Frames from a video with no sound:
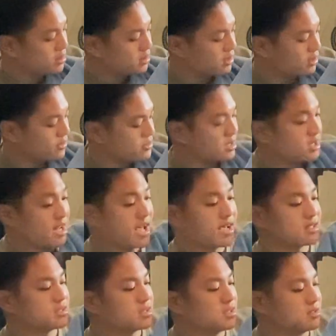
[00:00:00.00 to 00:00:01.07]
It gives it an
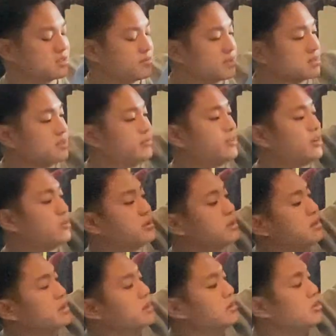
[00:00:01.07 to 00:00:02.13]
accent, especially if I wear
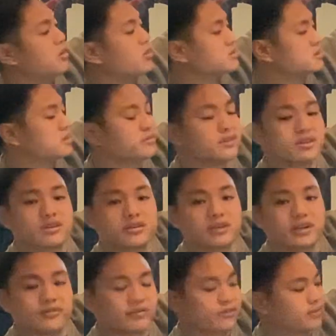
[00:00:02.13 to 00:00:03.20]
like a long sleeve under it